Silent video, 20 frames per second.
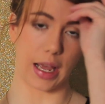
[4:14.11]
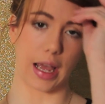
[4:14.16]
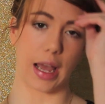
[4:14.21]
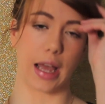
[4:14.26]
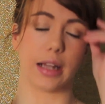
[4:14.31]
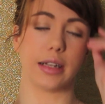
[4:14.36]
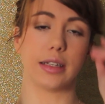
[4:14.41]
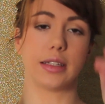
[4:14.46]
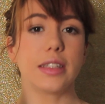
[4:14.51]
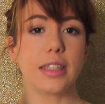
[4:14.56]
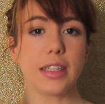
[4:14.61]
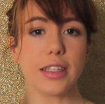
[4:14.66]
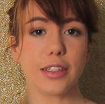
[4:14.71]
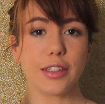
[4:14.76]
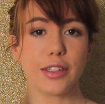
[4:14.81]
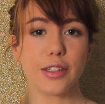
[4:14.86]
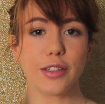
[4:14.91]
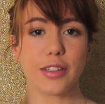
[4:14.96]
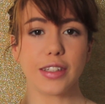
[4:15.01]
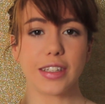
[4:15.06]
And
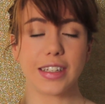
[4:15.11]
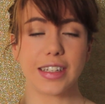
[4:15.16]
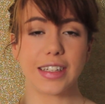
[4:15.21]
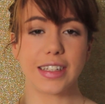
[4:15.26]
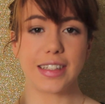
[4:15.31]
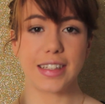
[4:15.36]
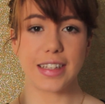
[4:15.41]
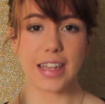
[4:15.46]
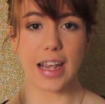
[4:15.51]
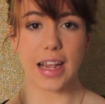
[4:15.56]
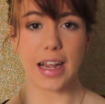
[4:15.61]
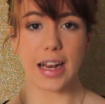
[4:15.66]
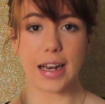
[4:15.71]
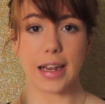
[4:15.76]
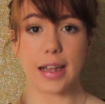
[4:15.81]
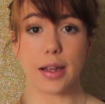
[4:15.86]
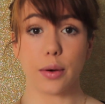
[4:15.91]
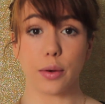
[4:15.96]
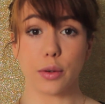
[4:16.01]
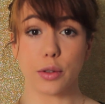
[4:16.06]
since using this
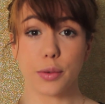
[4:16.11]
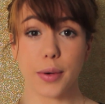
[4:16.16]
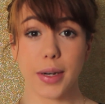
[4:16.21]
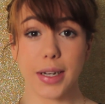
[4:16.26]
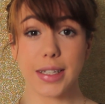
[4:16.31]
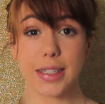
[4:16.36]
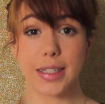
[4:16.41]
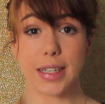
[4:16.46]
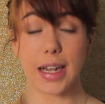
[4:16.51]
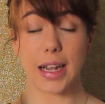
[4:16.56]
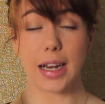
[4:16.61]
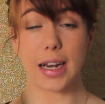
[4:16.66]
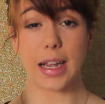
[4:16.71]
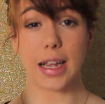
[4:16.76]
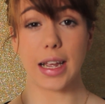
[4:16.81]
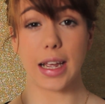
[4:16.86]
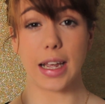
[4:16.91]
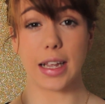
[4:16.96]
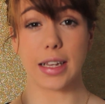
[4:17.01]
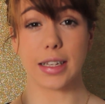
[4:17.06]
daily or twice
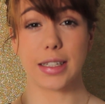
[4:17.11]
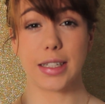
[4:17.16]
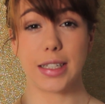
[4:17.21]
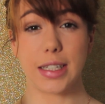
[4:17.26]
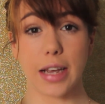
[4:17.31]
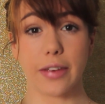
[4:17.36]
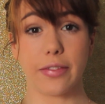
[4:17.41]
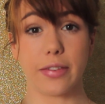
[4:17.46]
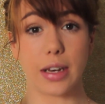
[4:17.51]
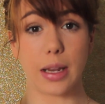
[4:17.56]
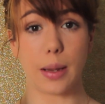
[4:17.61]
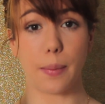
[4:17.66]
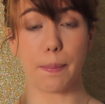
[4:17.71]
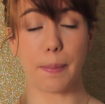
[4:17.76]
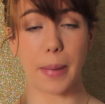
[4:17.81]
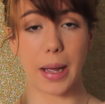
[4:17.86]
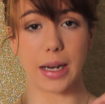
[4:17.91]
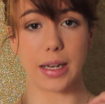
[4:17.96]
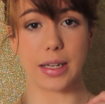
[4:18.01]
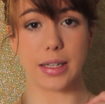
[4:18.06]
daily, it's definitely
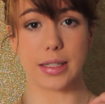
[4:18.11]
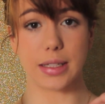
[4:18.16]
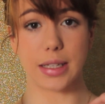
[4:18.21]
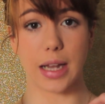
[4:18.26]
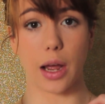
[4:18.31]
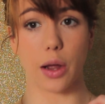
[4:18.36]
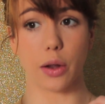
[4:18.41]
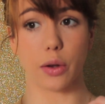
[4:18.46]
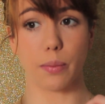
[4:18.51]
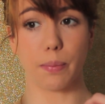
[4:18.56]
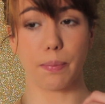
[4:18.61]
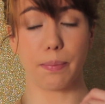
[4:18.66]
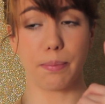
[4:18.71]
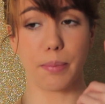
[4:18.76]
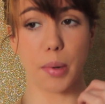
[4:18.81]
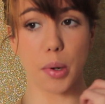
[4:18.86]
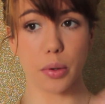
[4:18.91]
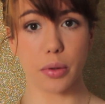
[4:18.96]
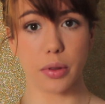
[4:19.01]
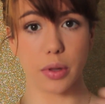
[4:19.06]
balanced out
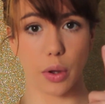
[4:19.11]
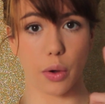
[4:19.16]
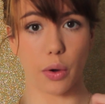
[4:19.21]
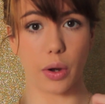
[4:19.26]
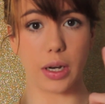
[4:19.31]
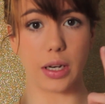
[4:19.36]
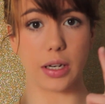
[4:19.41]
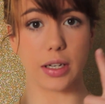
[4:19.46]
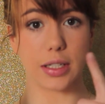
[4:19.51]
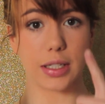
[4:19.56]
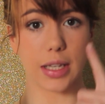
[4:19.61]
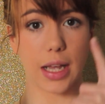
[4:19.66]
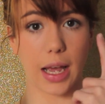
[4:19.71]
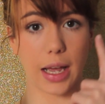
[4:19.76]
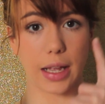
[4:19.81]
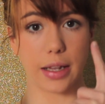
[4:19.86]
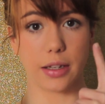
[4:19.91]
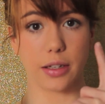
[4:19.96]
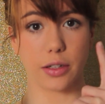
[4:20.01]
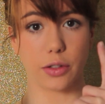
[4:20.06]
both the oiliness
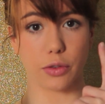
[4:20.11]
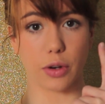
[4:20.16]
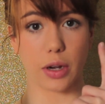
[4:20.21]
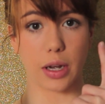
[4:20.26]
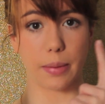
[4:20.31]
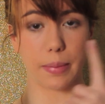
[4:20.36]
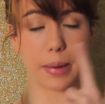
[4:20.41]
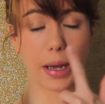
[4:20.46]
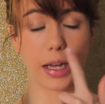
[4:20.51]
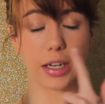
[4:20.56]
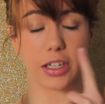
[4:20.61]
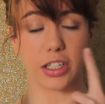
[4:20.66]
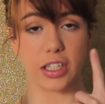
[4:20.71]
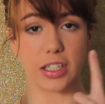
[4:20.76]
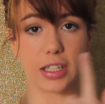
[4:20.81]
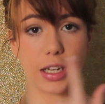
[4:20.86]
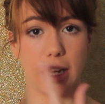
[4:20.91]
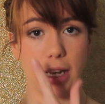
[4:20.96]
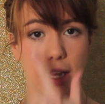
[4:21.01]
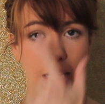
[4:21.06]
and the dry
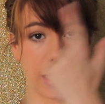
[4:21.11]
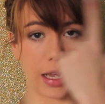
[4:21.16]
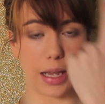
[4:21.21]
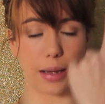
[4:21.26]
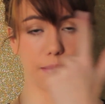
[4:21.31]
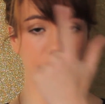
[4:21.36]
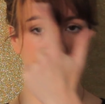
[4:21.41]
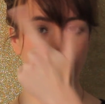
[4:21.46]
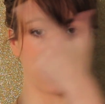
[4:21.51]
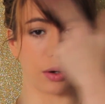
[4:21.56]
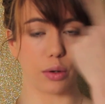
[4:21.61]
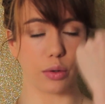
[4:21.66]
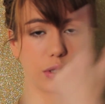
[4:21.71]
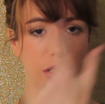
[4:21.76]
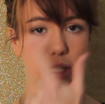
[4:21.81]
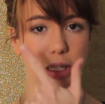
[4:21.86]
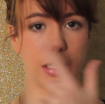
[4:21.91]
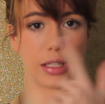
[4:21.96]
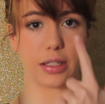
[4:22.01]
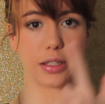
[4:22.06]
patches in my whole
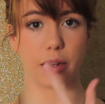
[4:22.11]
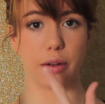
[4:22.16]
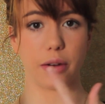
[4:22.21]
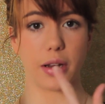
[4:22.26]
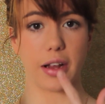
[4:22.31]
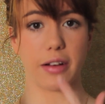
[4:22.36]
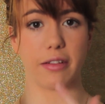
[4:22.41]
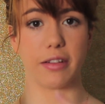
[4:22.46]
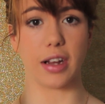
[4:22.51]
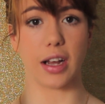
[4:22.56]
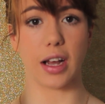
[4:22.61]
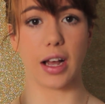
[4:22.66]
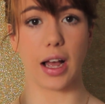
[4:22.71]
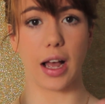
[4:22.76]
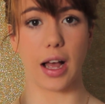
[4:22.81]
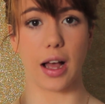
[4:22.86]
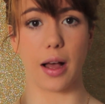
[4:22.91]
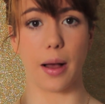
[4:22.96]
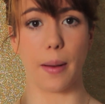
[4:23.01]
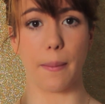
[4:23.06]
T-zone area,
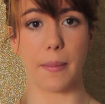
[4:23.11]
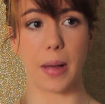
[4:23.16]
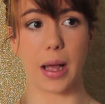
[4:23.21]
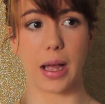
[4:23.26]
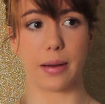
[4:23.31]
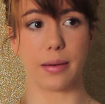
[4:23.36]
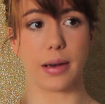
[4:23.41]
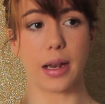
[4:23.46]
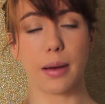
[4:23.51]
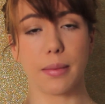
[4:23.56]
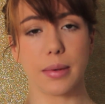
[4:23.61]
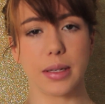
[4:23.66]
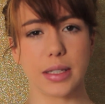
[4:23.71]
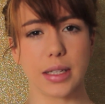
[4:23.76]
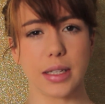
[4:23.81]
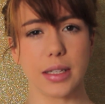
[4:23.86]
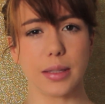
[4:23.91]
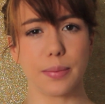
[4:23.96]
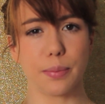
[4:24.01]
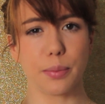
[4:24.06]
and now my
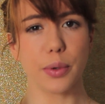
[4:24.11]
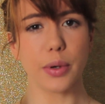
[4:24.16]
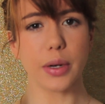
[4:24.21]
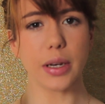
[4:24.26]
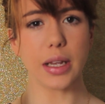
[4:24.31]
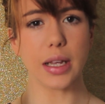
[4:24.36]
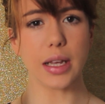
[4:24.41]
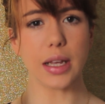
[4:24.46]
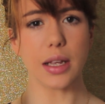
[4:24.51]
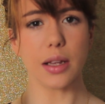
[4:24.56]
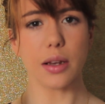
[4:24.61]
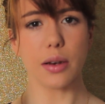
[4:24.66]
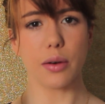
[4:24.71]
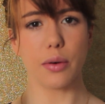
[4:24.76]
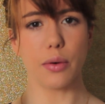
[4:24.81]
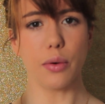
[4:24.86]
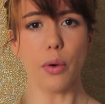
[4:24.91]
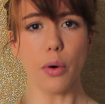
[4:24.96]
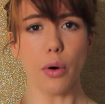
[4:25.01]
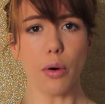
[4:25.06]
skin's pretty
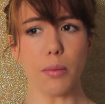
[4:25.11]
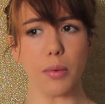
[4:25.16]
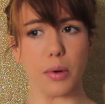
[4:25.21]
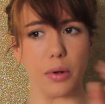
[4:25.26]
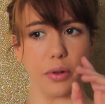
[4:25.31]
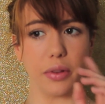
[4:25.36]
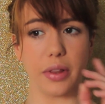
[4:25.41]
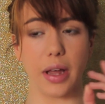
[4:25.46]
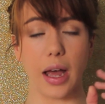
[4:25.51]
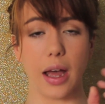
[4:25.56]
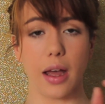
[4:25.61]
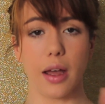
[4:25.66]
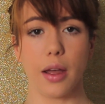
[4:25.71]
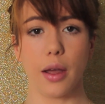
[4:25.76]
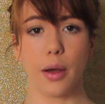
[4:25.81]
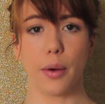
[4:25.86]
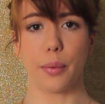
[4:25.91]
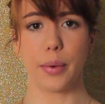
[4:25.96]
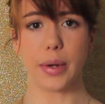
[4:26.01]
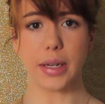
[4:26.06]
normal there,
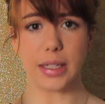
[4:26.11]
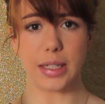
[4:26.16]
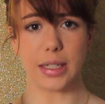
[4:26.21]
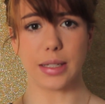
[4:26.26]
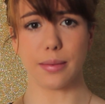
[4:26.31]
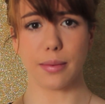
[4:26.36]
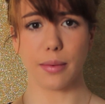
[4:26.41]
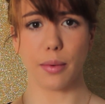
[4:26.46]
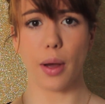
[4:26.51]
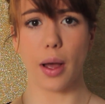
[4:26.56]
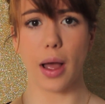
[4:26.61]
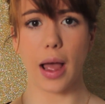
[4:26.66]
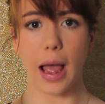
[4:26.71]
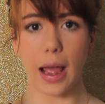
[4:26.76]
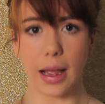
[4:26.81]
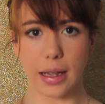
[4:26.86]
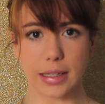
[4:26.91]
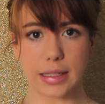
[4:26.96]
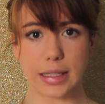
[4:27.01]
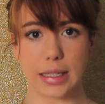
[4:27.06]
which is
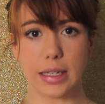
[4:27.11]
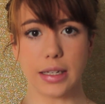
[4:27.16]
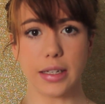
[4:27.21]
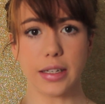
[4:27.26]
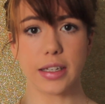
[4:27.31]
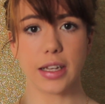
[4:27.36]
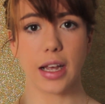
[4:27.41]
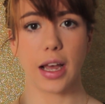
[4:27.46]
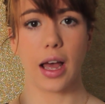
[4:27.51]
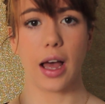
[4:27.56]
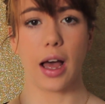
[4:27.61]
excellent.